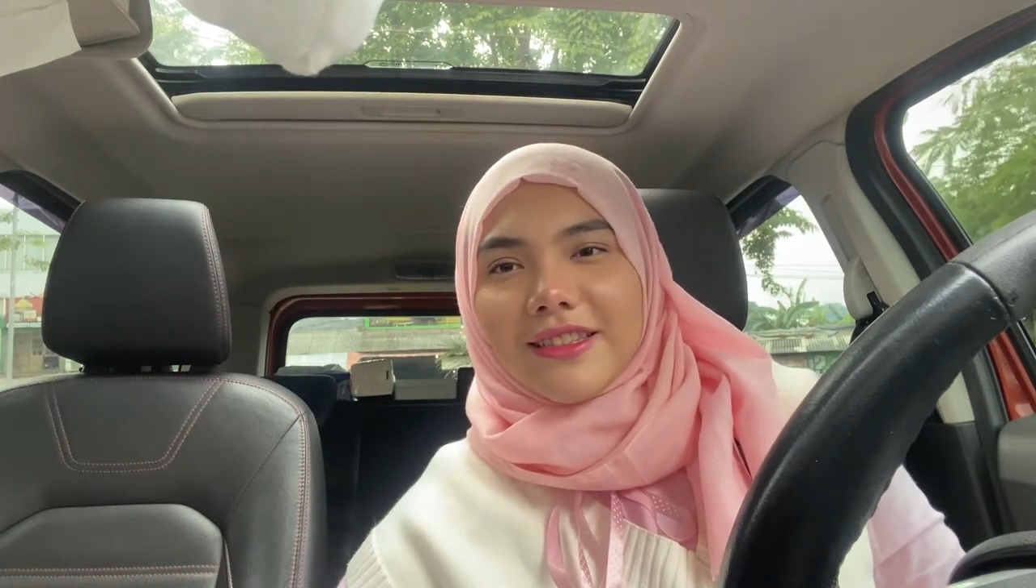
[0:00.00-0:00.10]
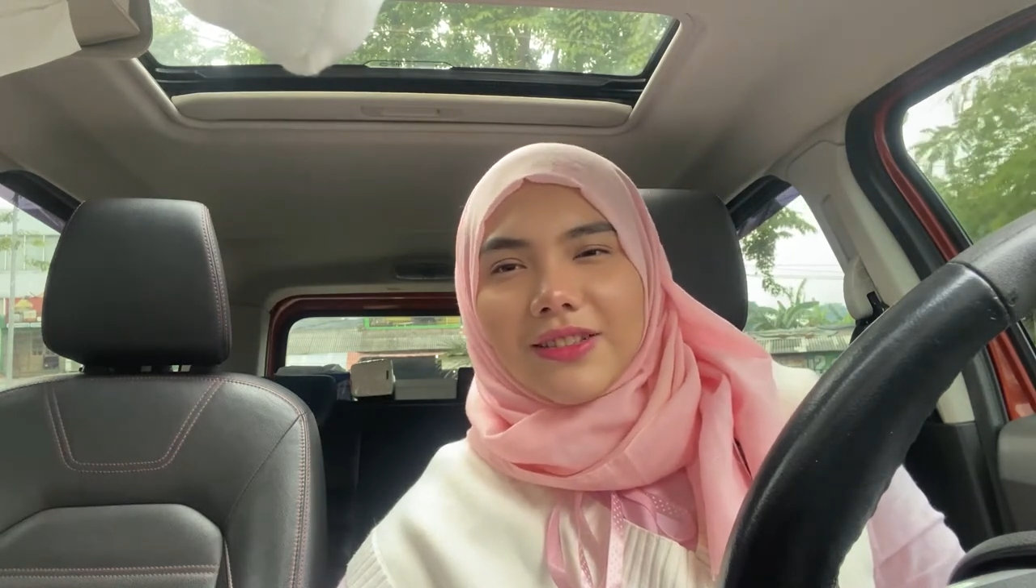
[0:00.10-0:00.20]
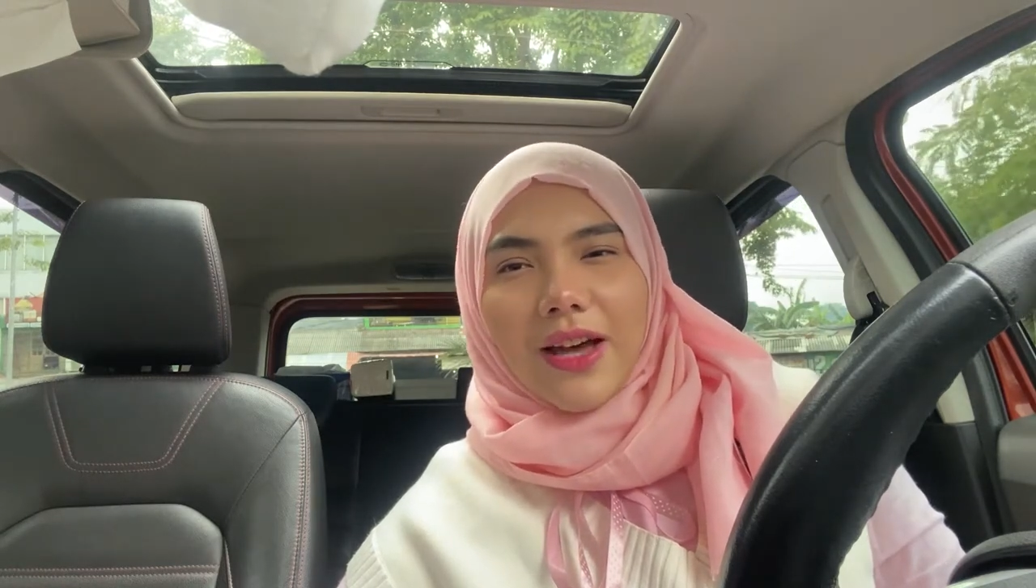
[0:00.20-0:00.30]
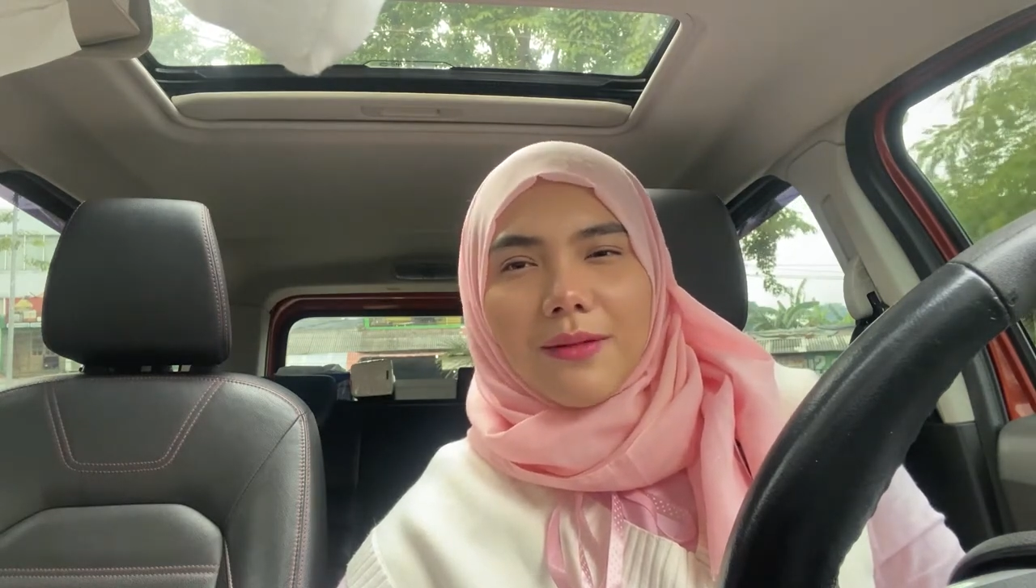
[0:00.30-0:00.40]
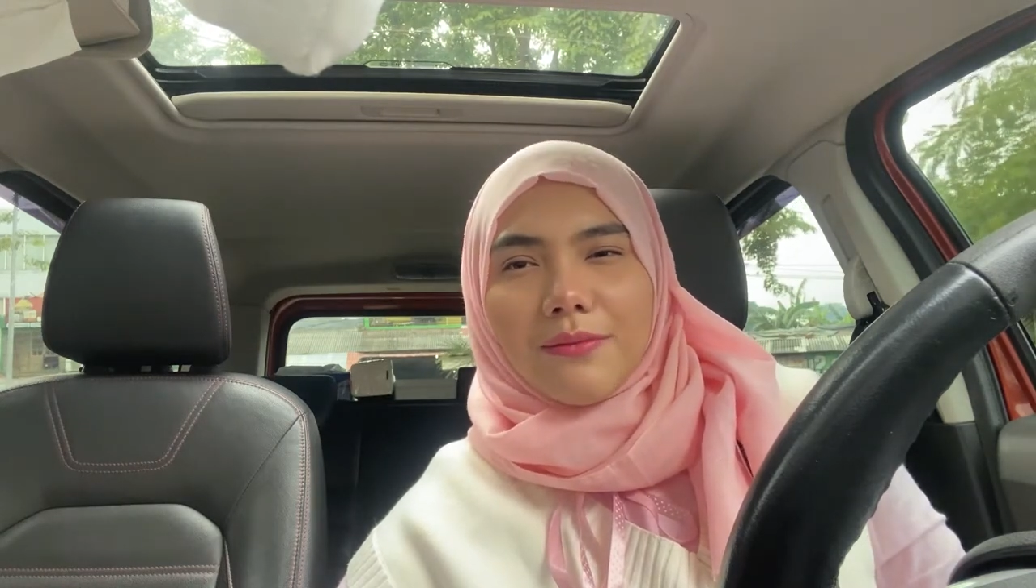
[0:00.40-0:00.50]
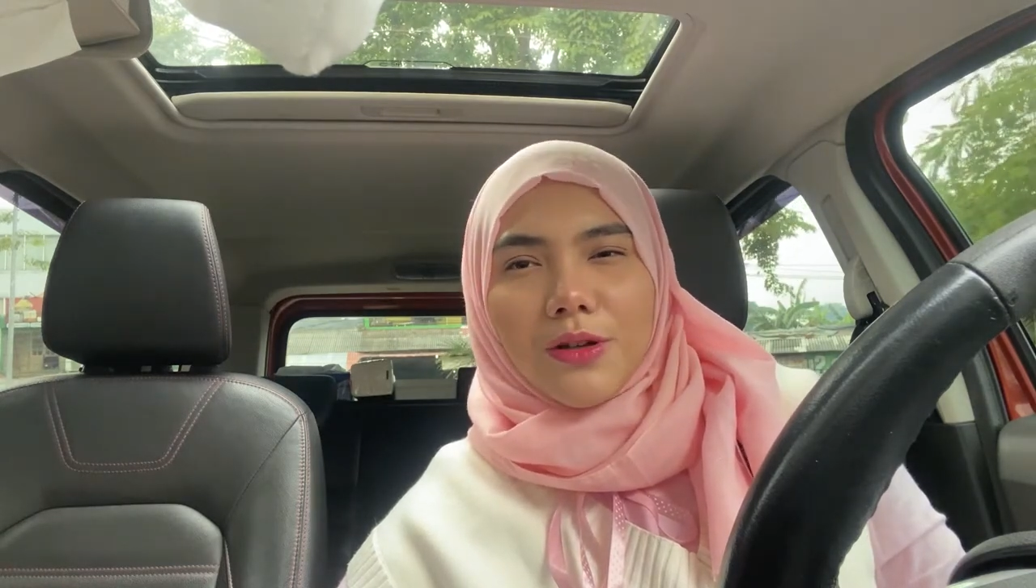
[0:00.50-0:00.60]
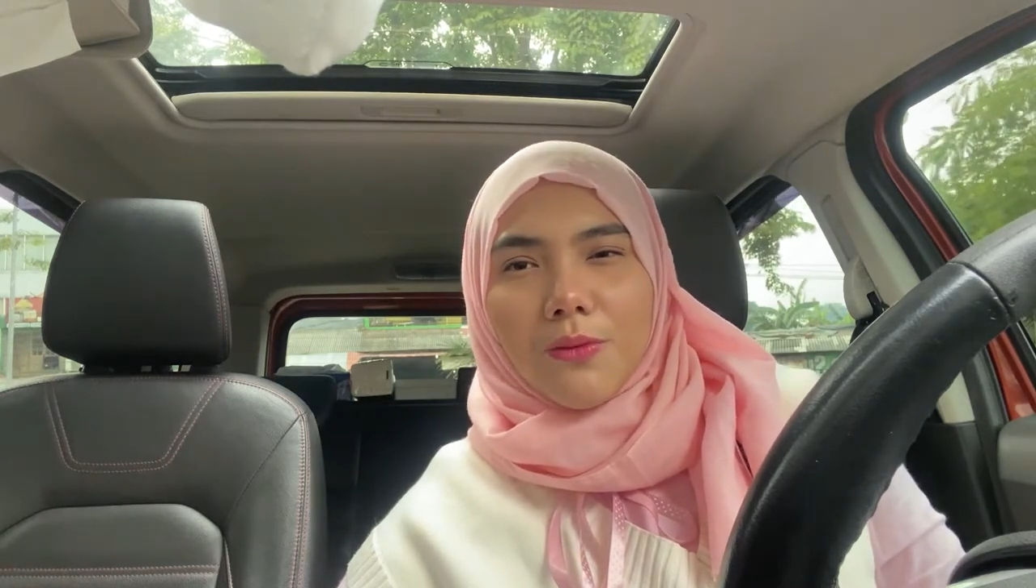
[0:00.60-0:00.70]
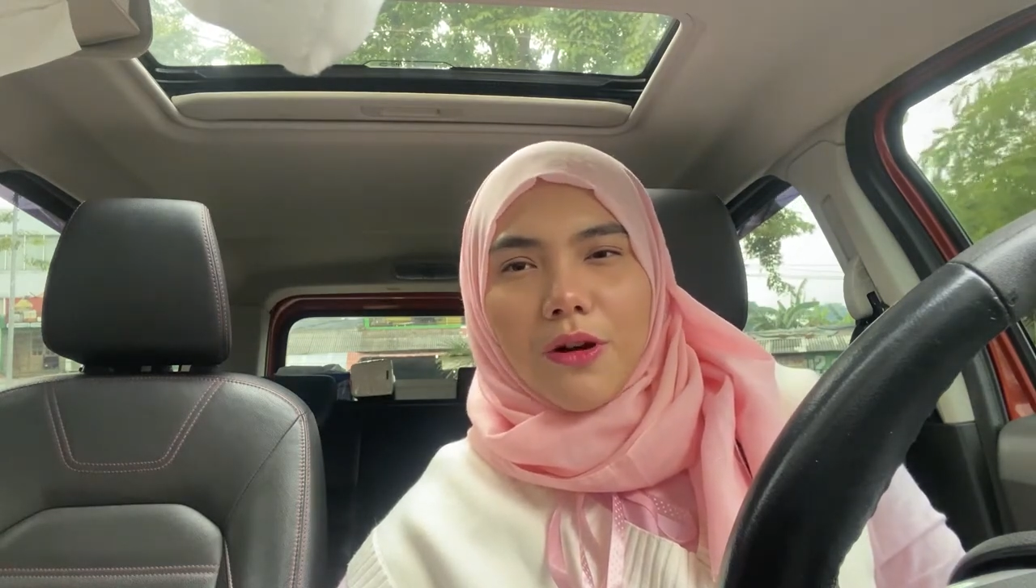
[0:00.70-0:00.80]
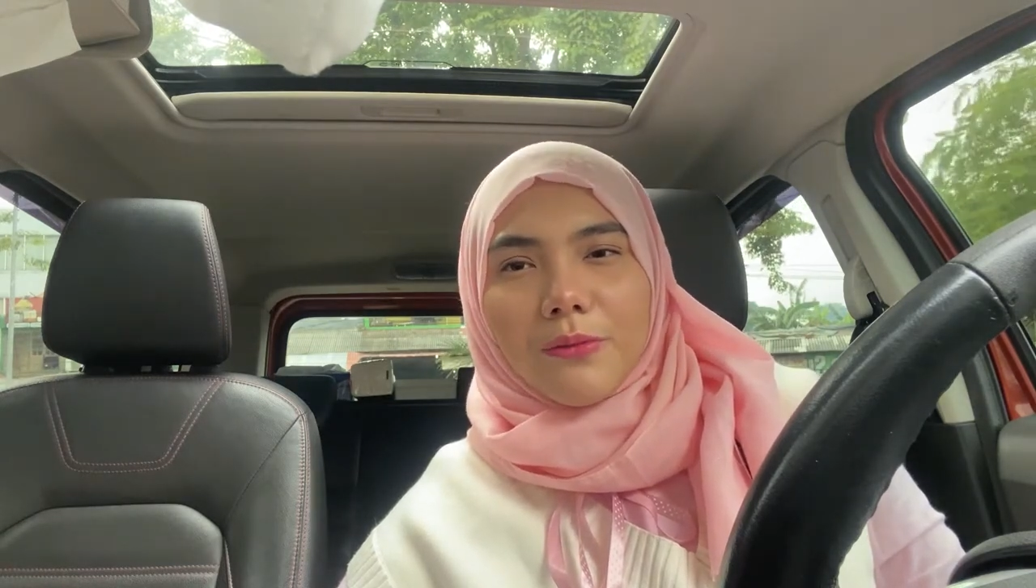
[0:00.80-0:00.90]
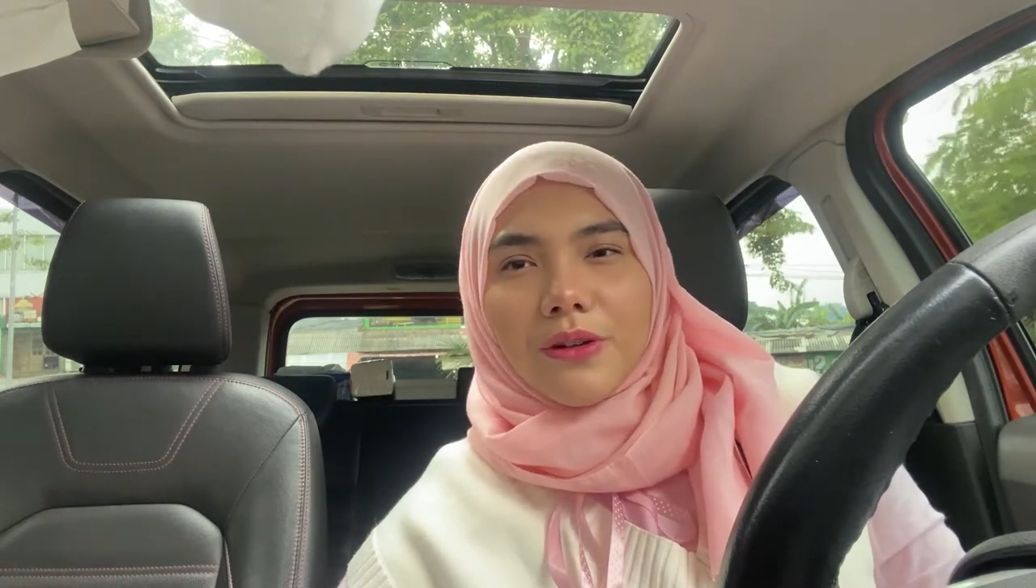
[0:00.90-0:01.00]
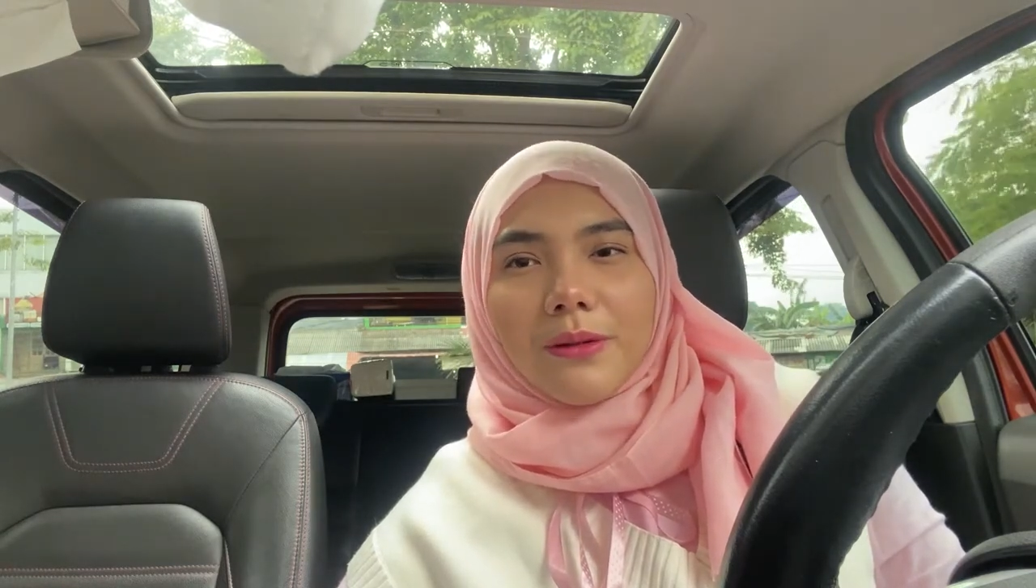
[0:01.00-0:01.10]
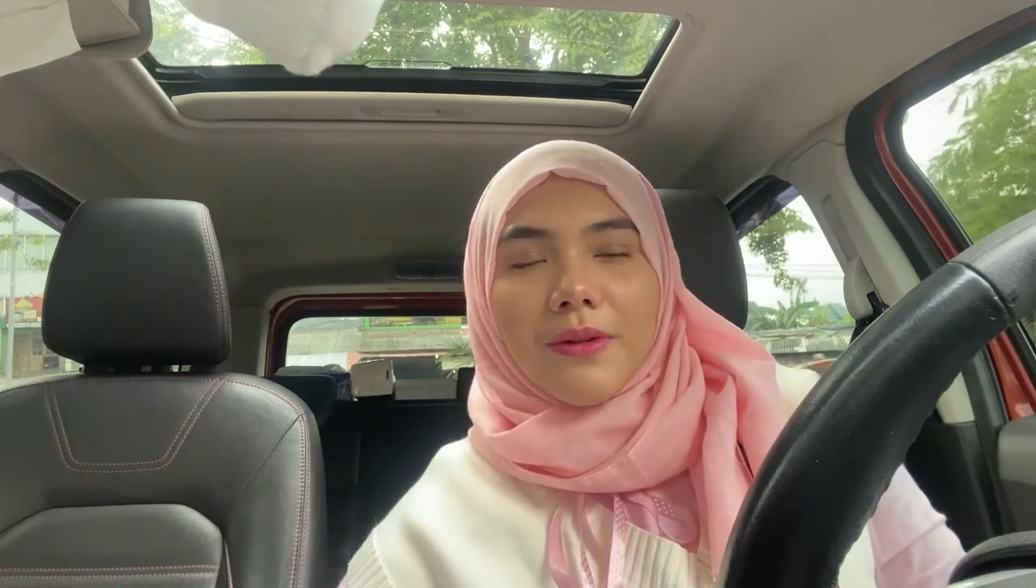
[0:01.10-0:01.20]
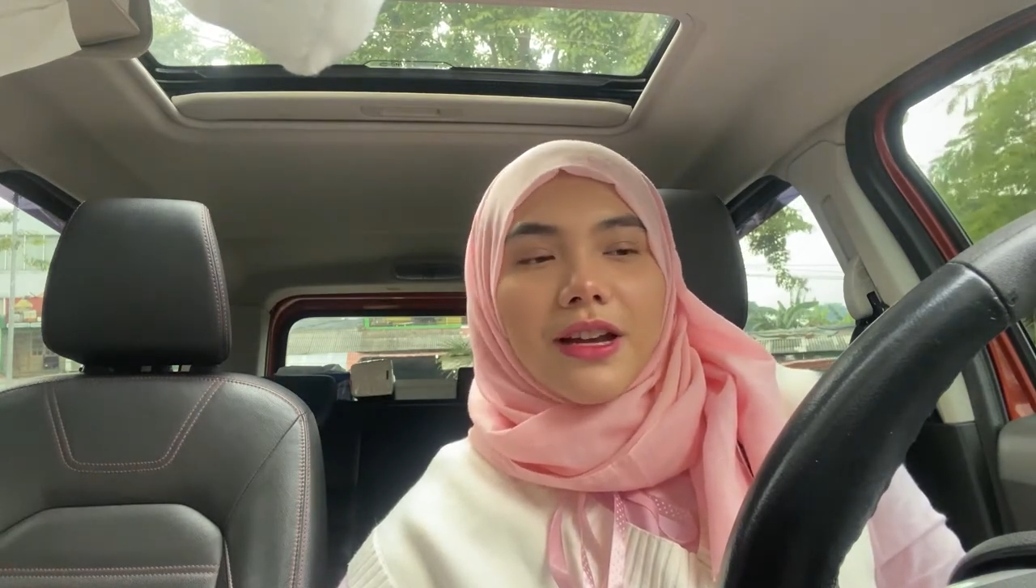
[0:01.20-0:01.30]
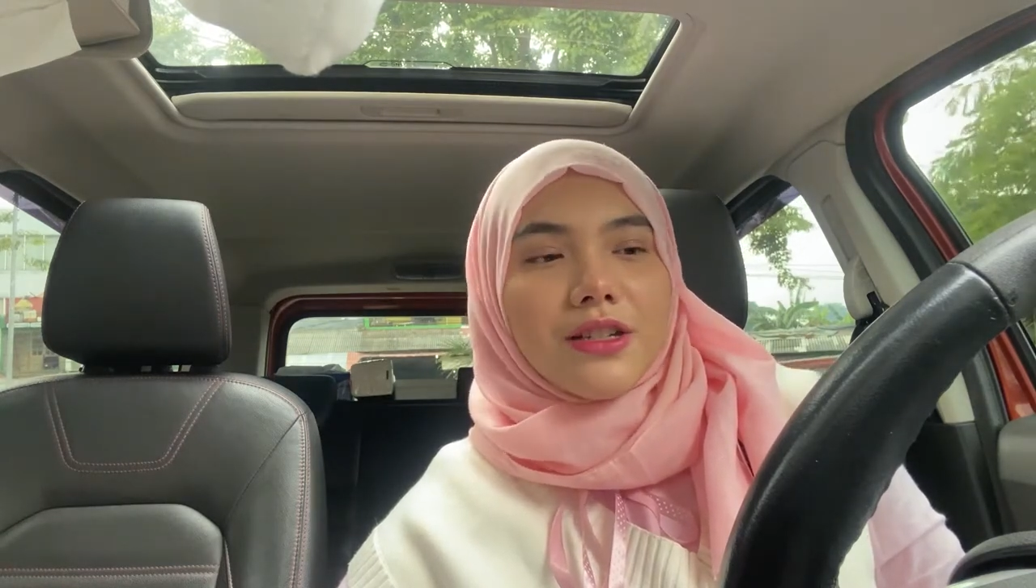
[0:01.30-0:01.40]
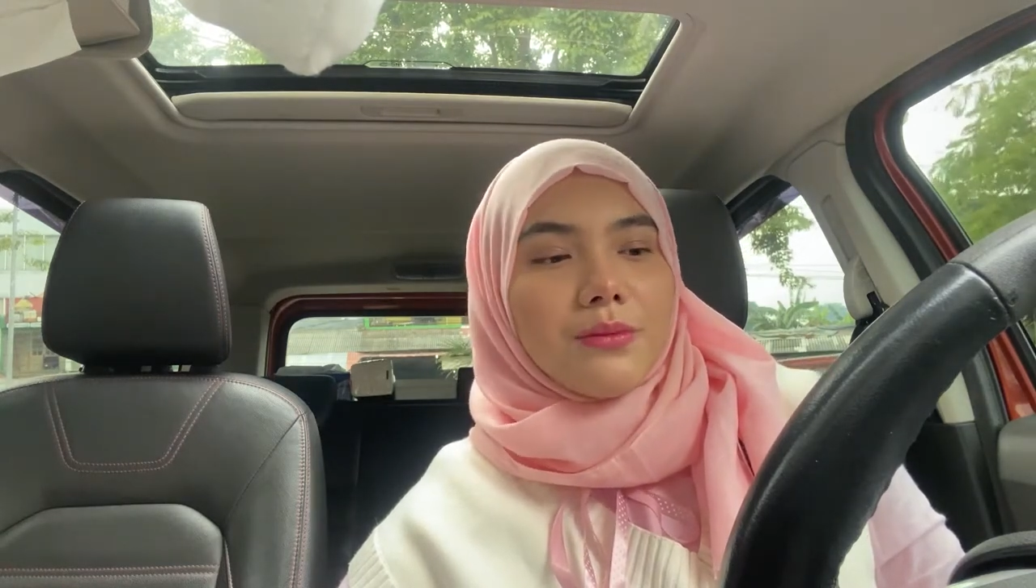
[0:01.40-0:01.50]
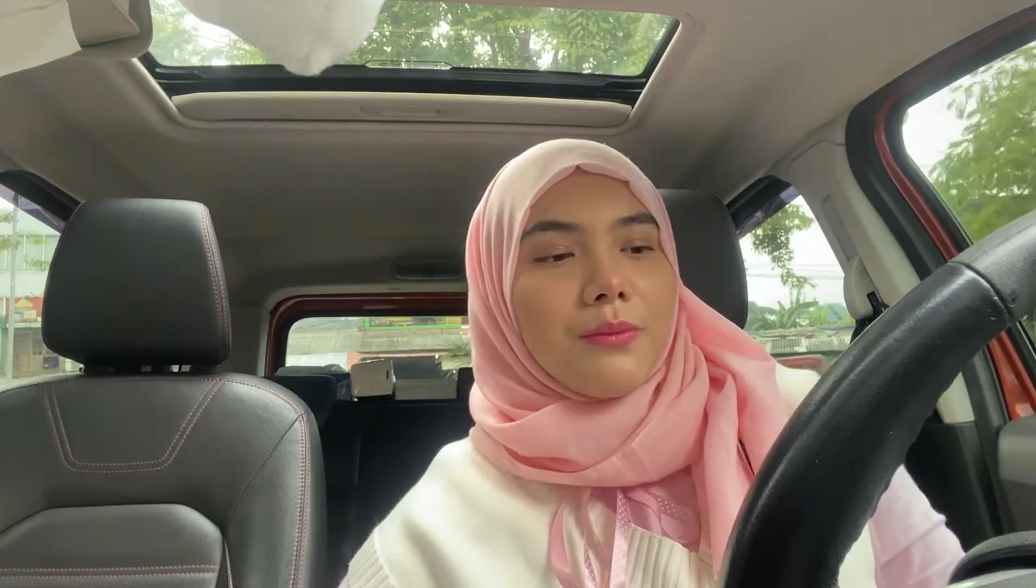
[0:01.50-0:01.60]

time you want pretty much,